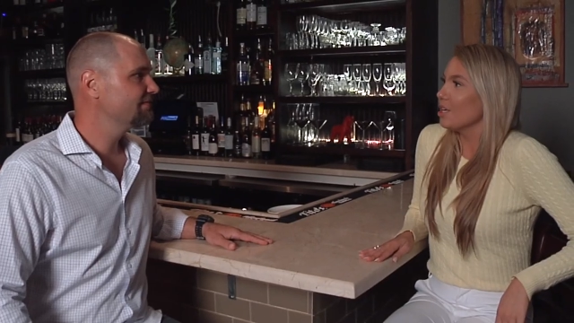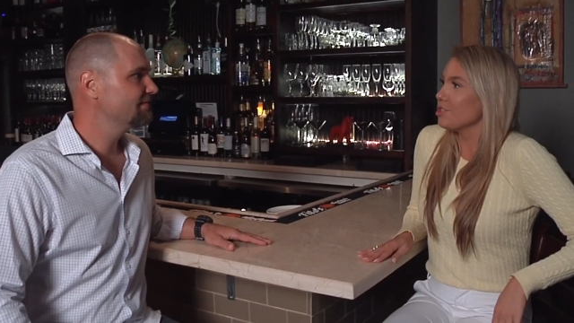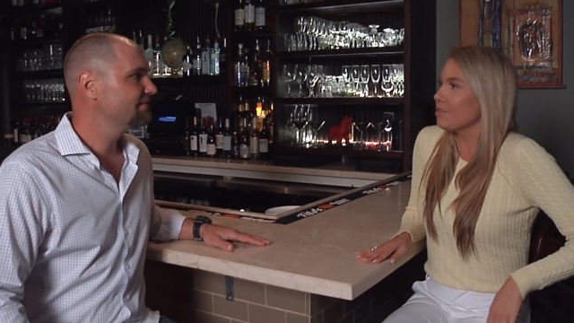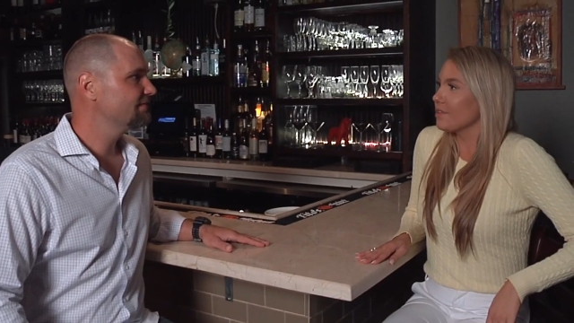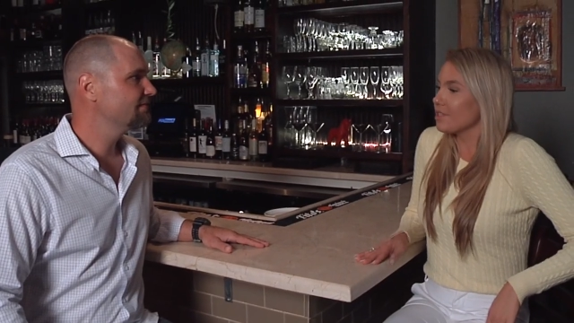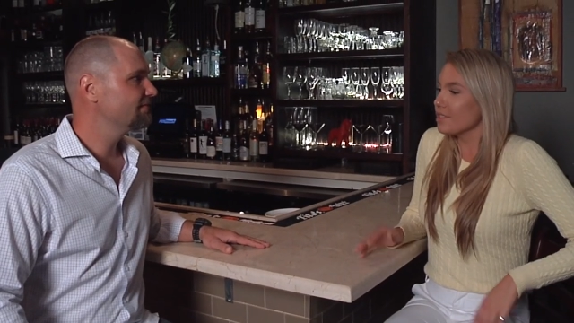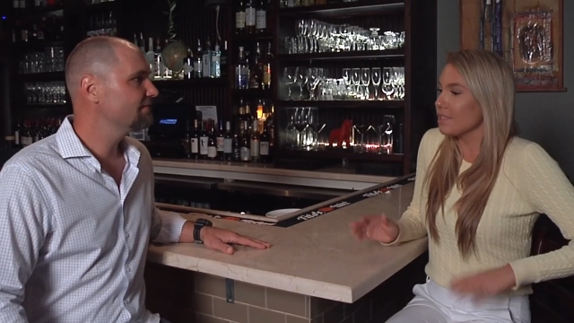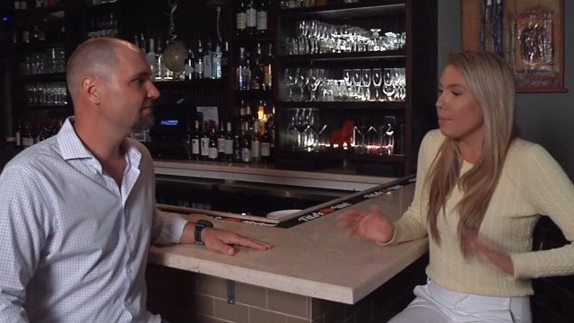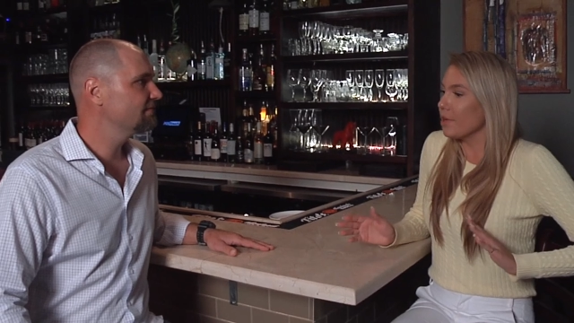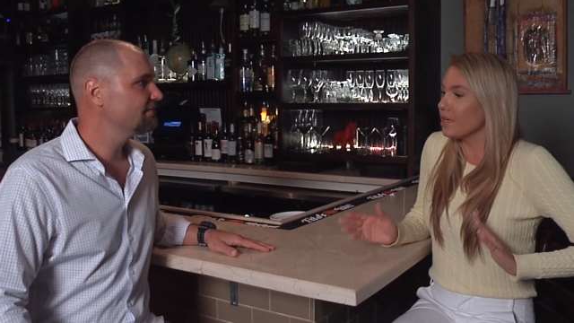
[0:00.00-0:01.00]
Speaker 1: So for
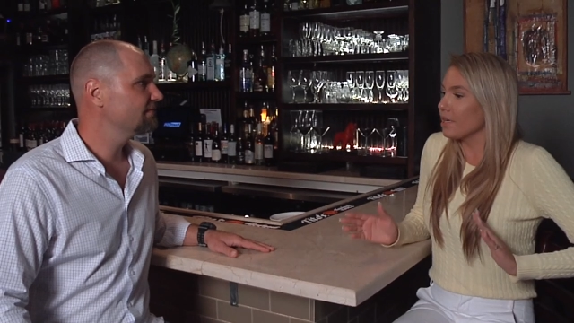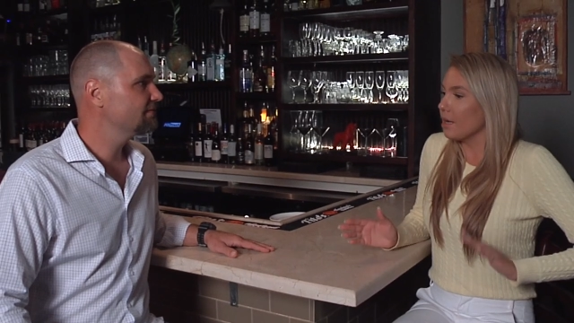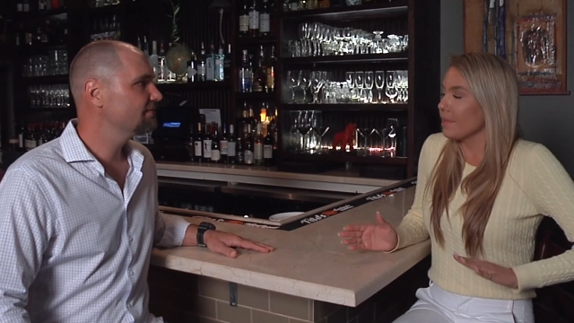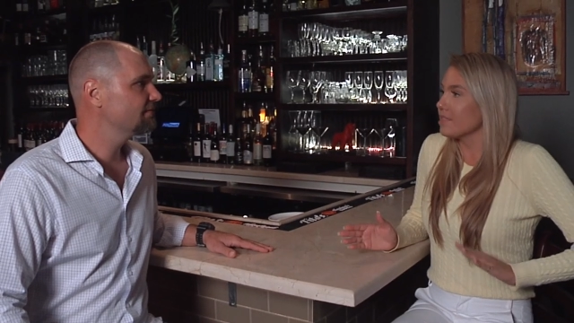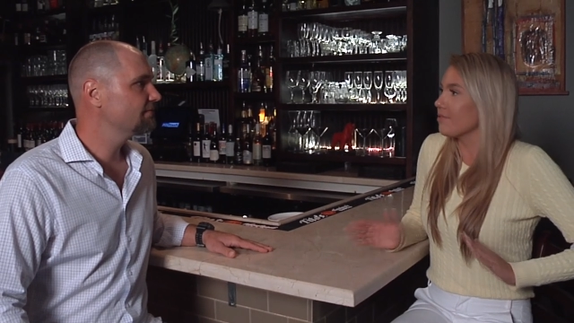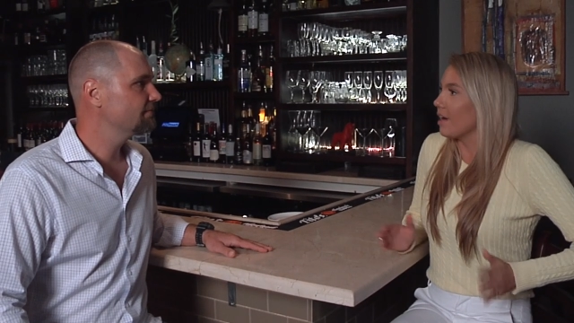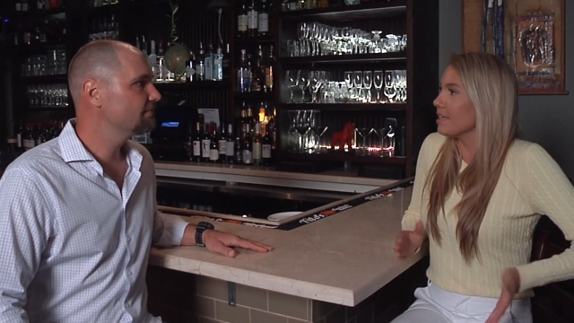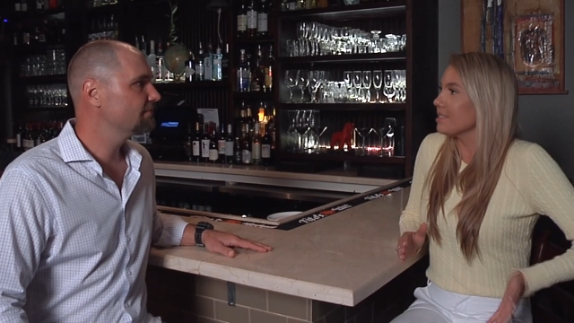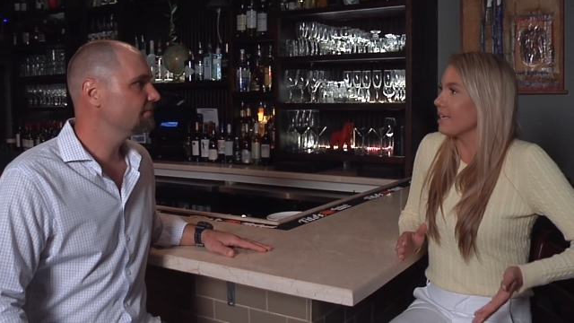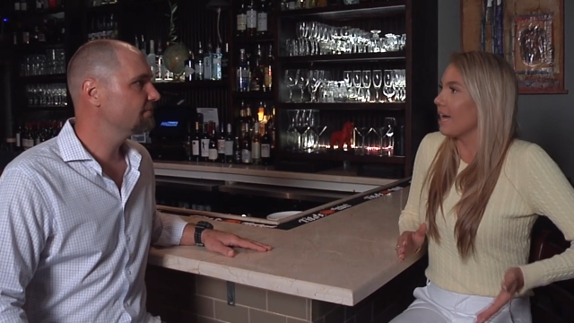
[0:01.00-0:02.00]
someone coming to
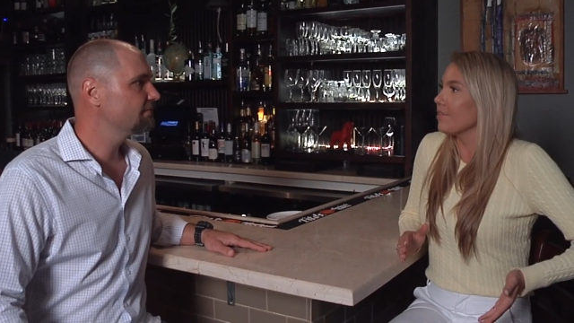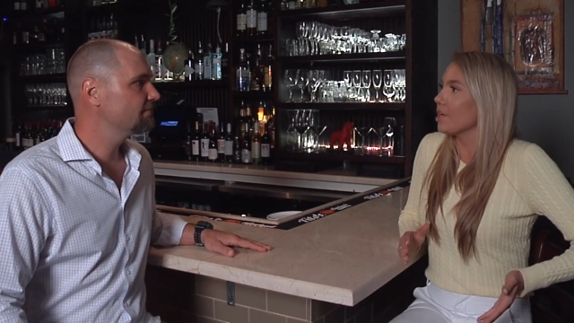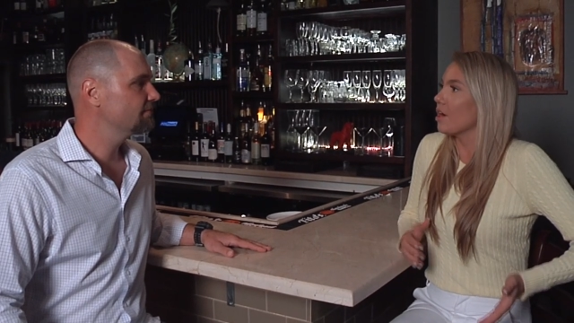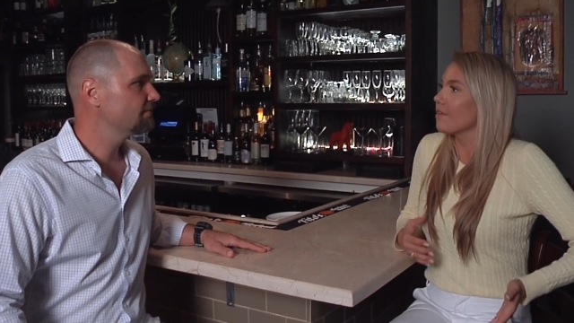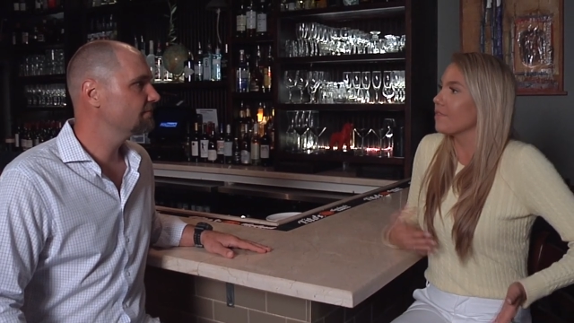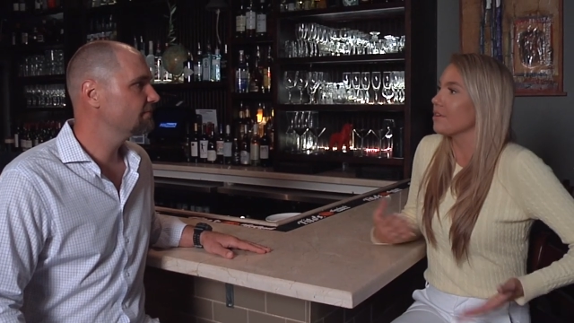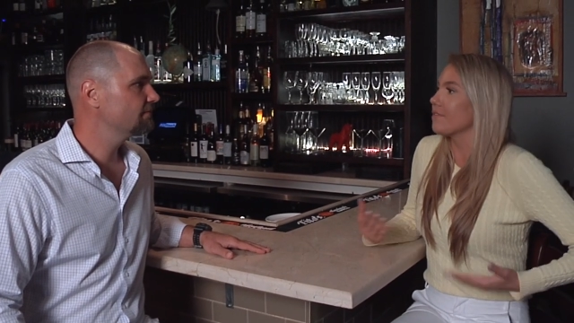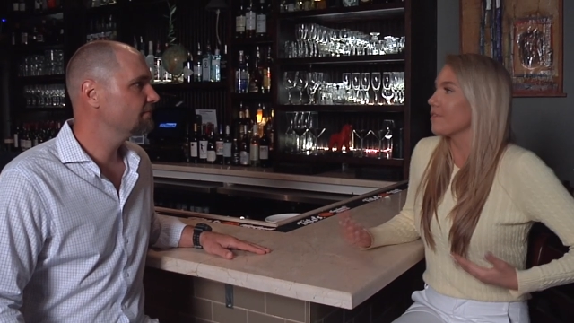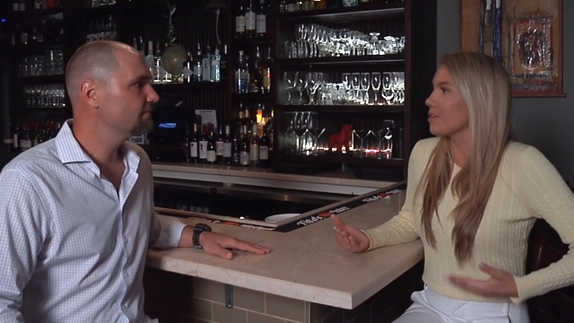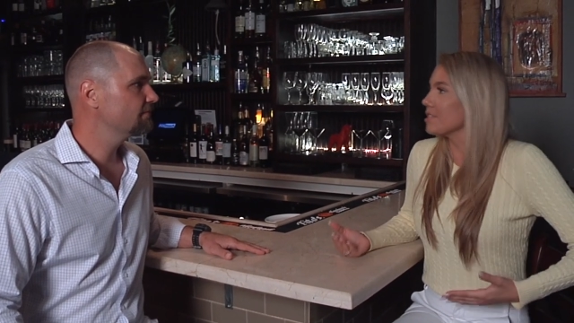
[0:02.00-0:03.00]
Fries to Caviar for their
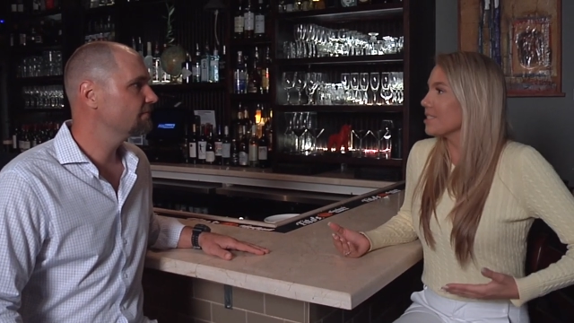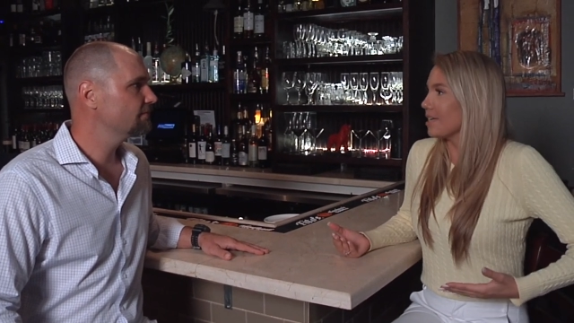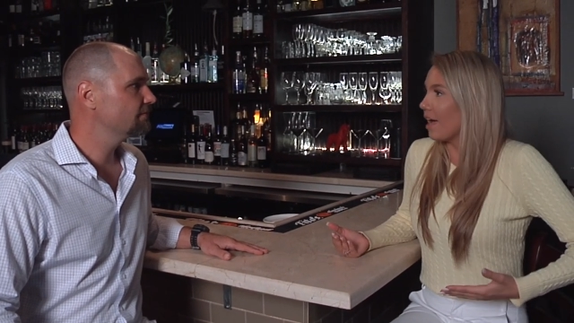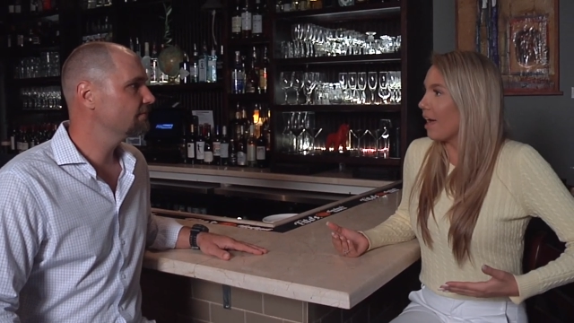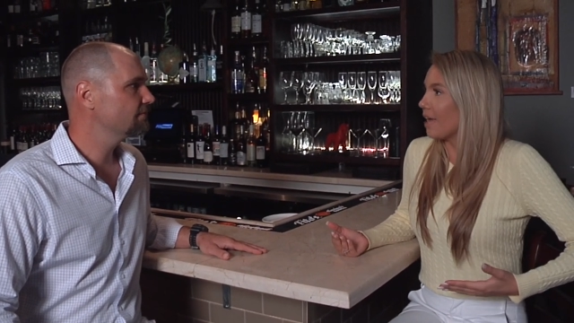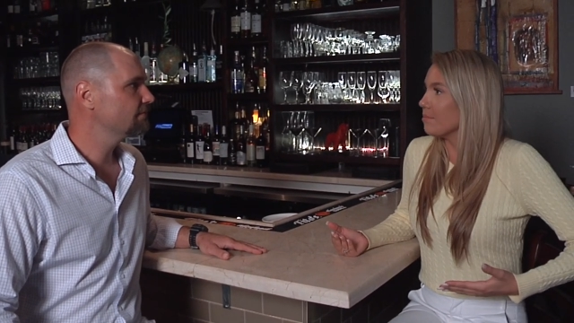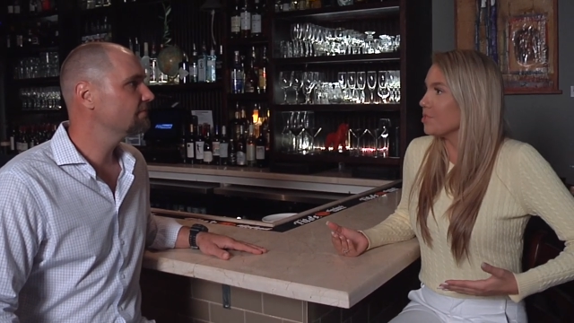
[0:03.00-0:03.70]
first time,